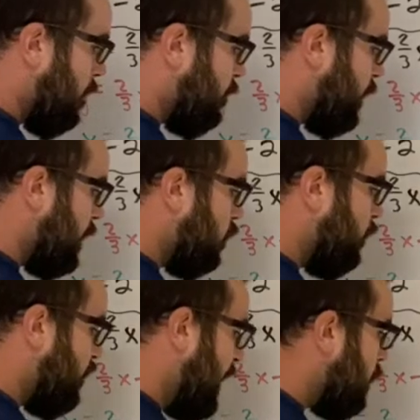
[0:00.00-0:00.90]

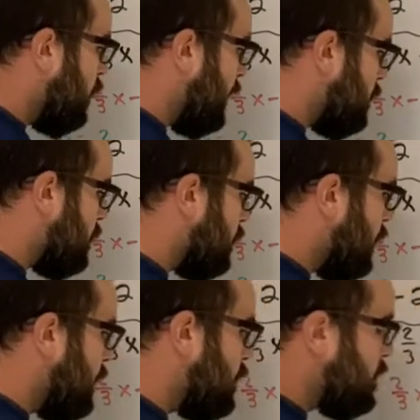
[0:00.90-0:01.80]
final answer
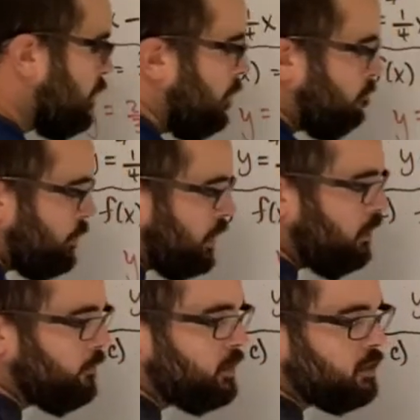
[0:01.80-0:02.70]
is the
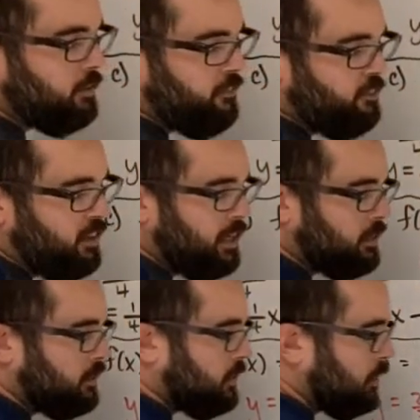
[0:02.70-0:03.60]
inverse of f of
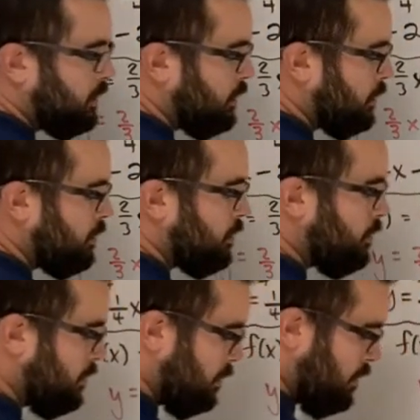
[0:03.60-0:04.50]
x
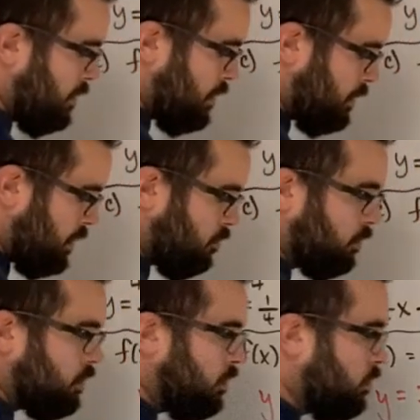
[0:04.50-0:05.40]
is equal
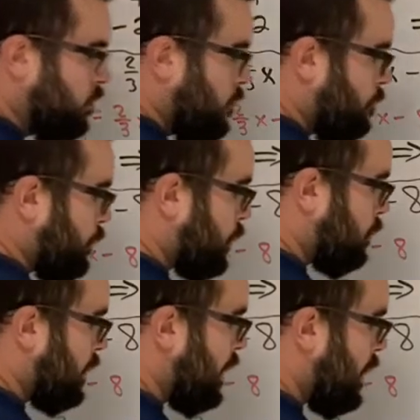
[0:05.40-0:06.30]
to
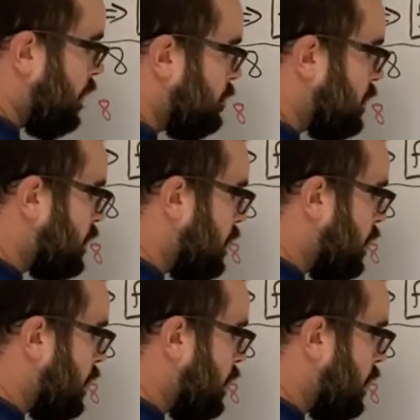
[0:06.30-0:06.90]
3/2